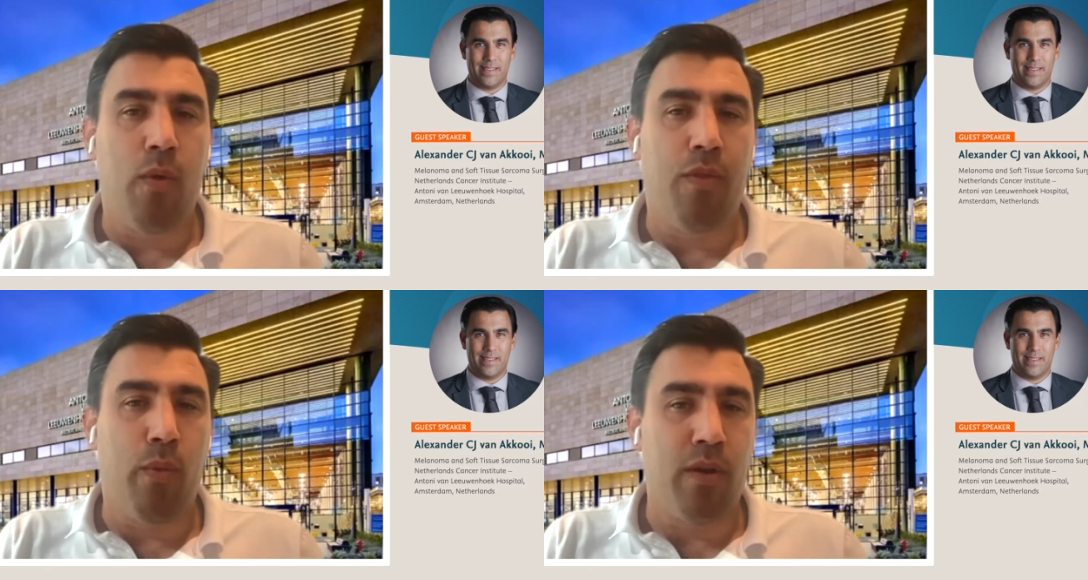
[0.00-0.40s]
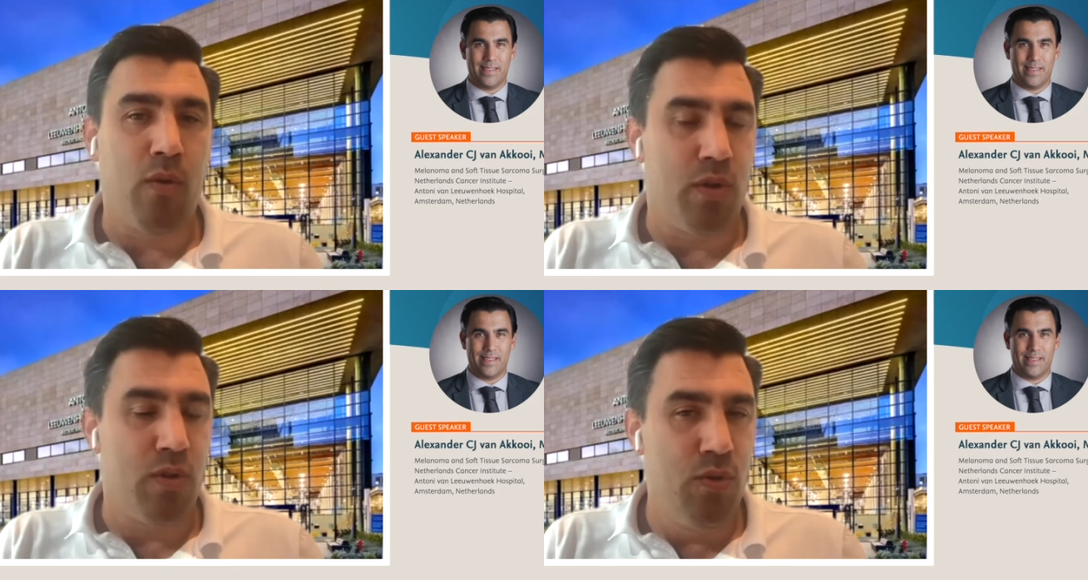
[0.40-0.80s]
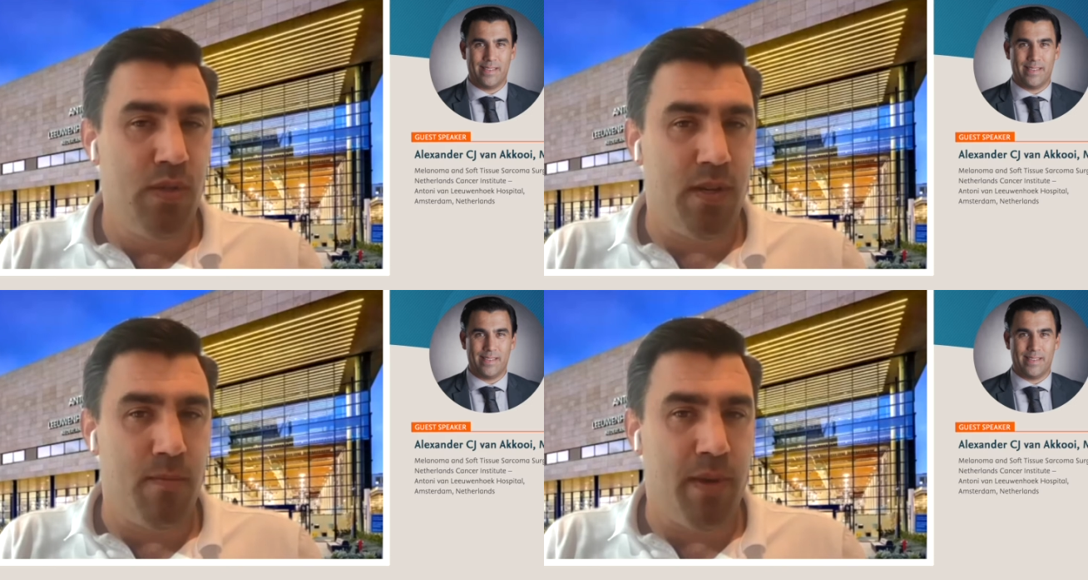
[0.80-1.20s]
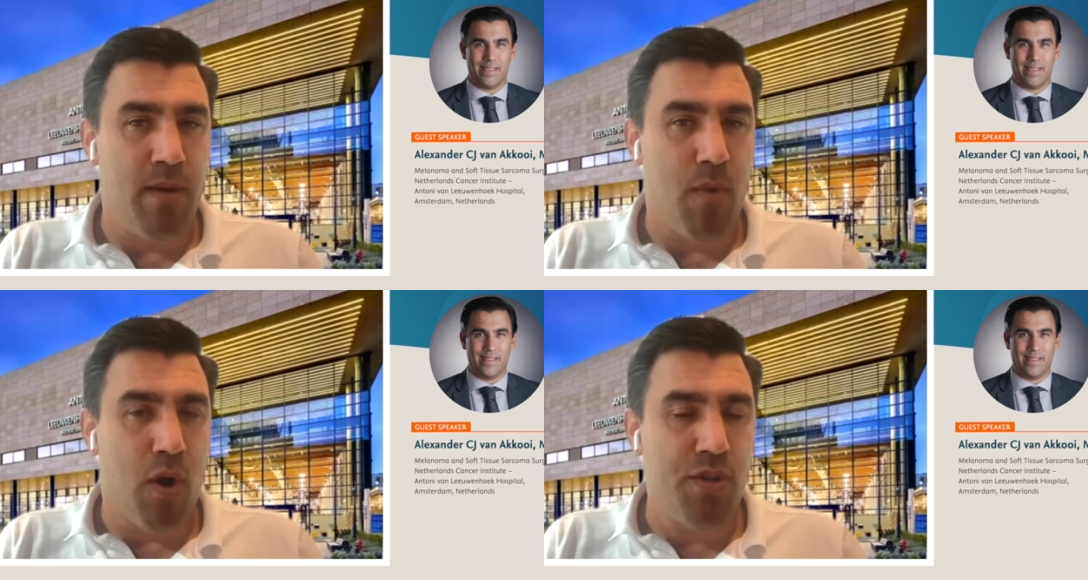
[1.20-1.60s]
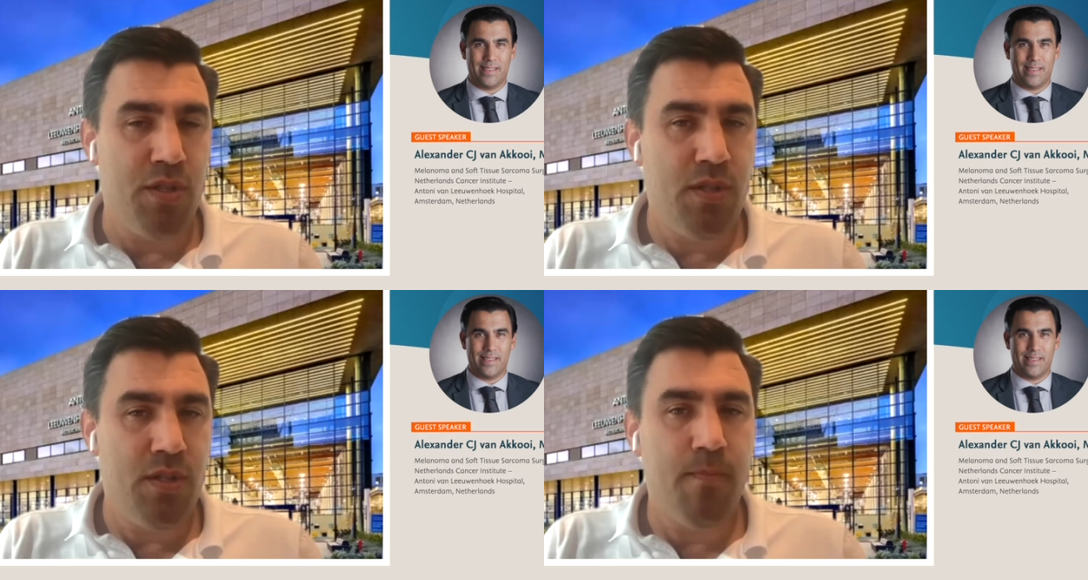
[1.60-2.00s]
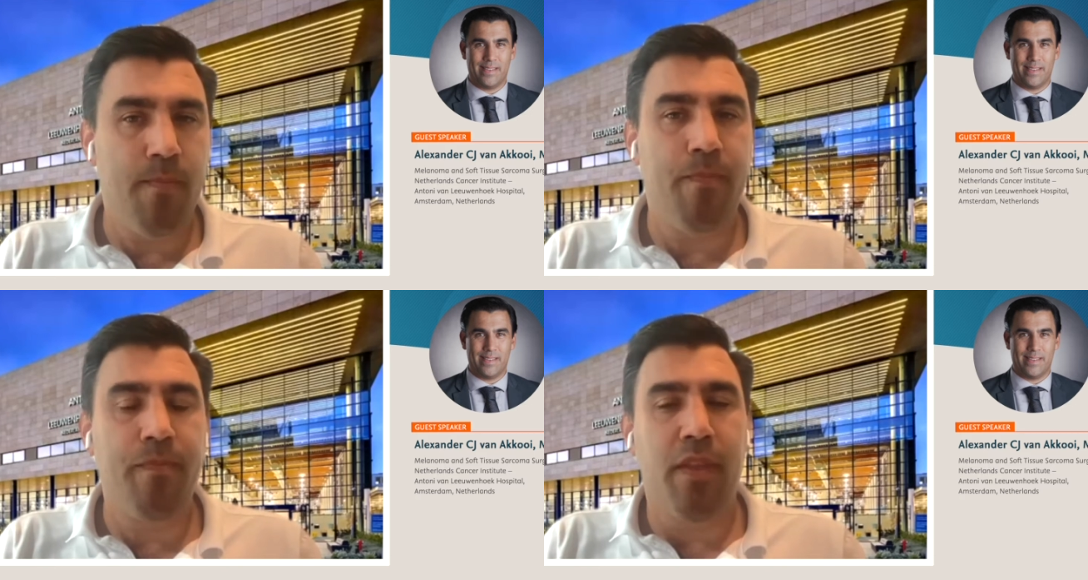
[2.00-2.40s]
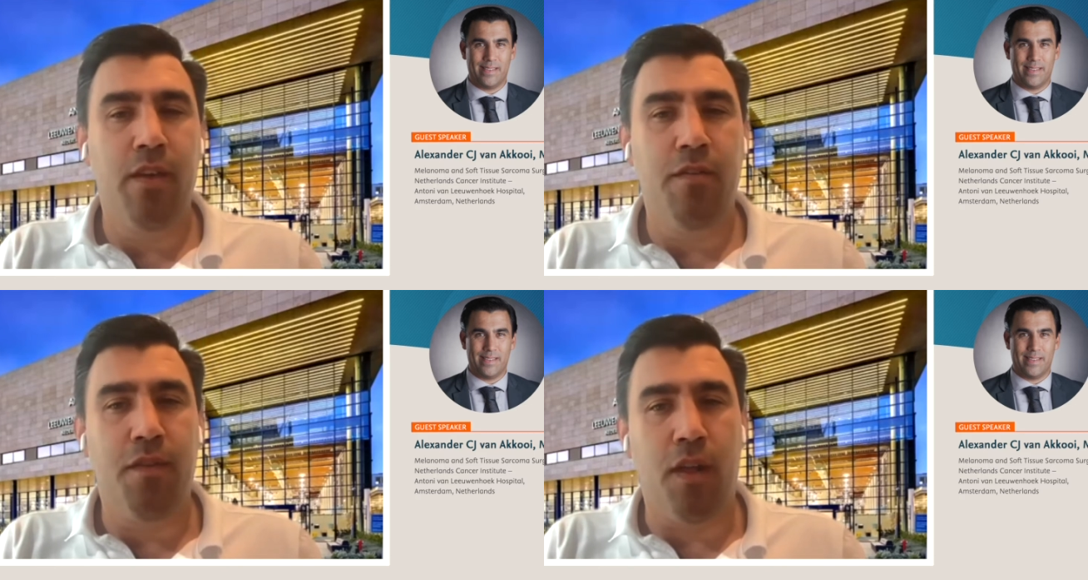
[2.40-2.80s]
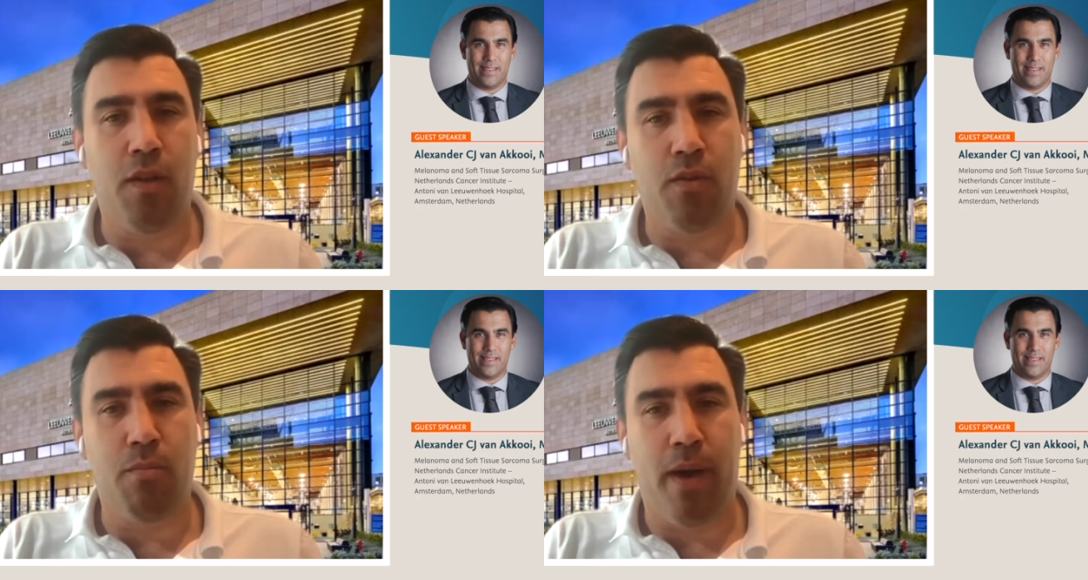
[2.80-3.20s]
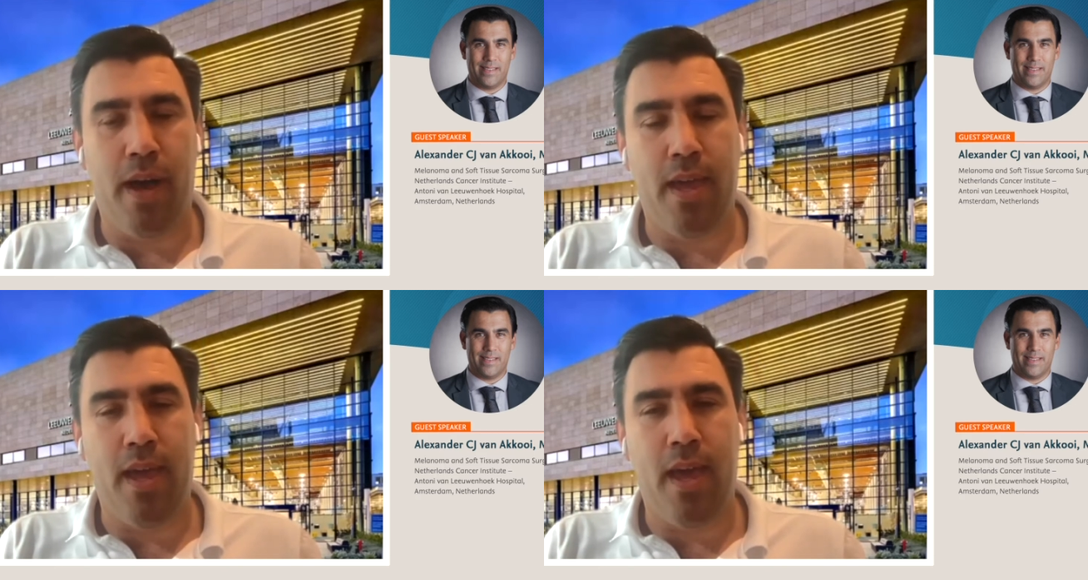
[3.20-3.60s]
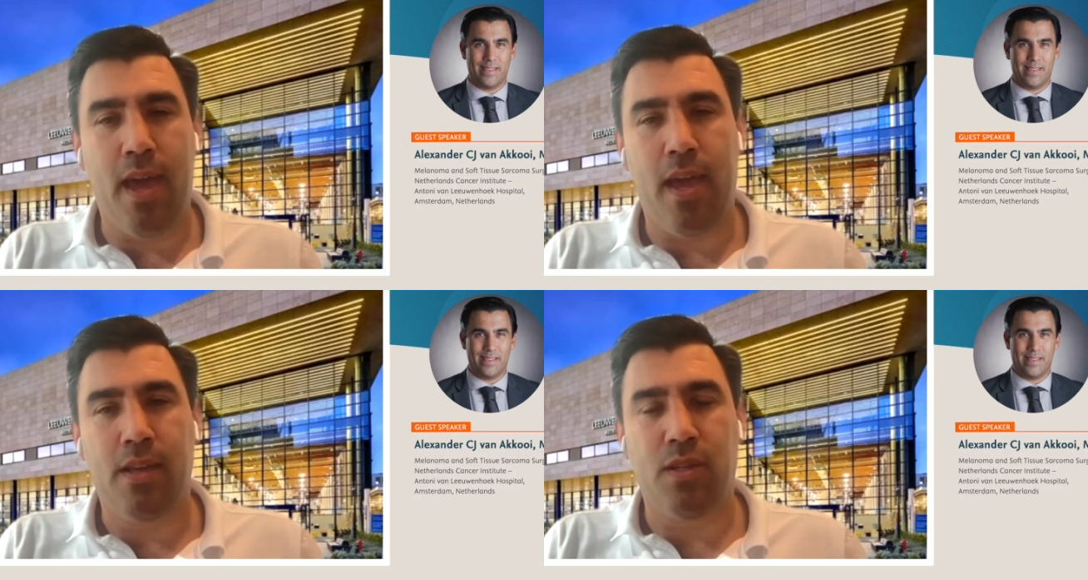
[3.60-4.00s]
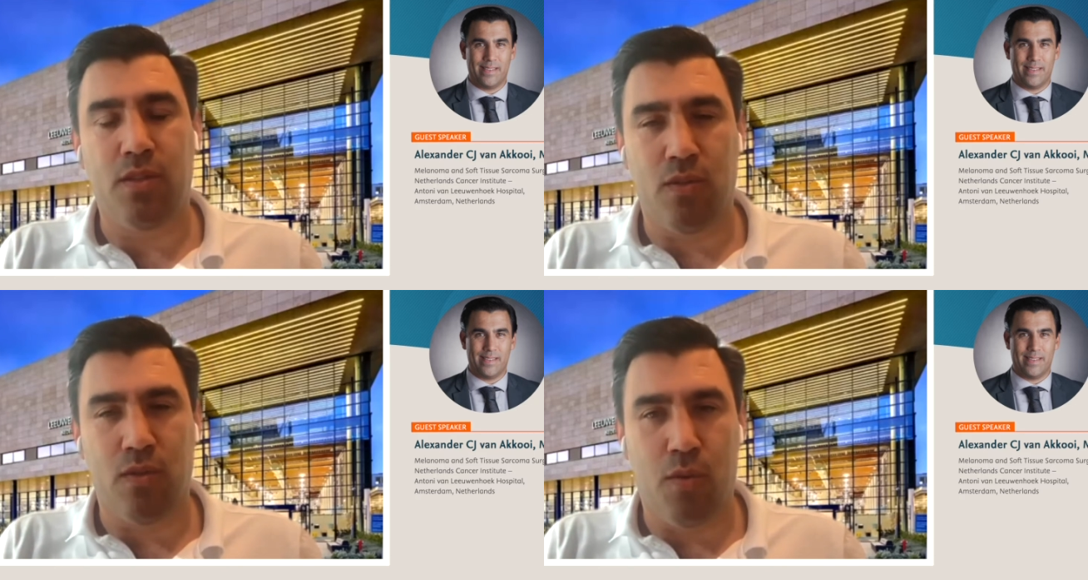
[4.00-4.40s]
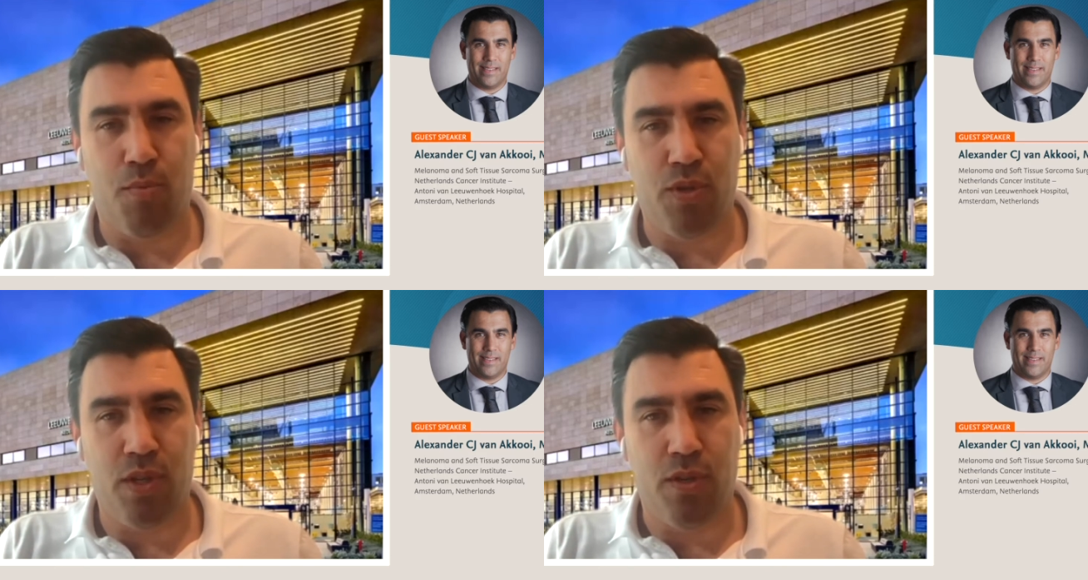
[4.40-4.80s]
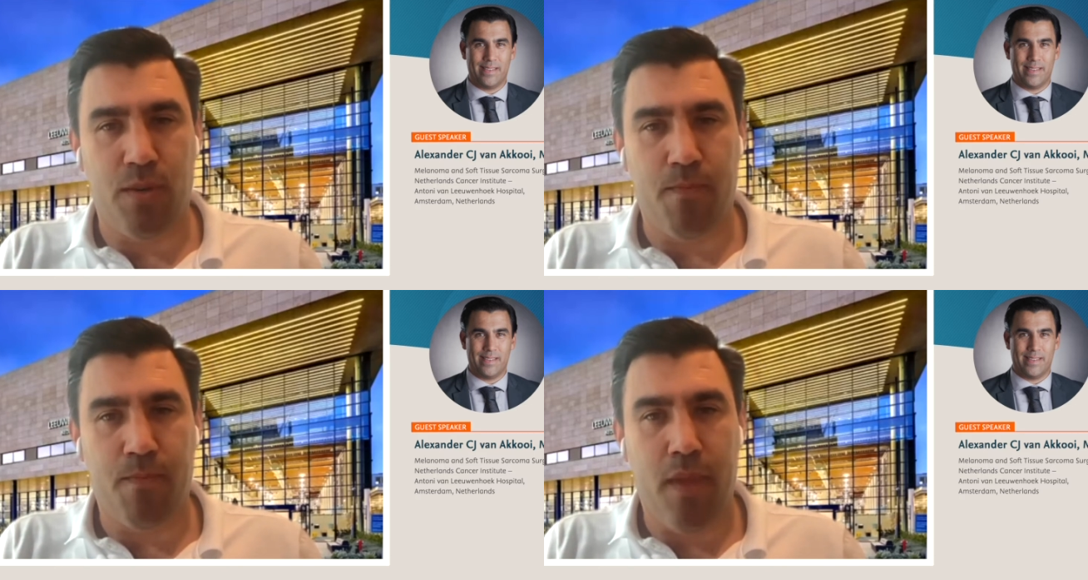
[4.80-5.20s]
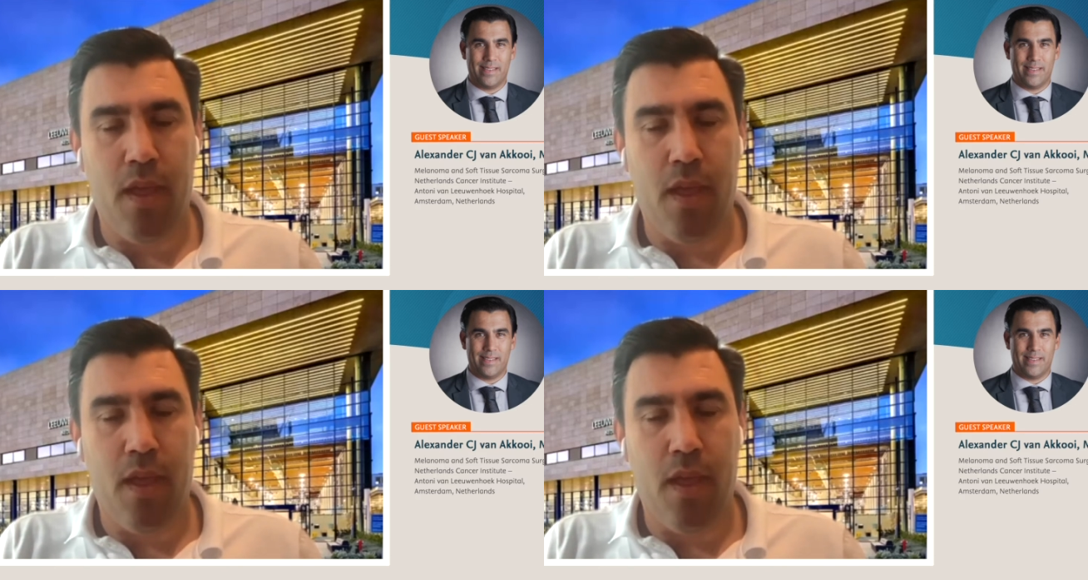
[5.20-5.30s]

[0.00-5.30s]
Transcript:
Speaker 1: with one or two centimeter margins, followed by a sentinel node procedure.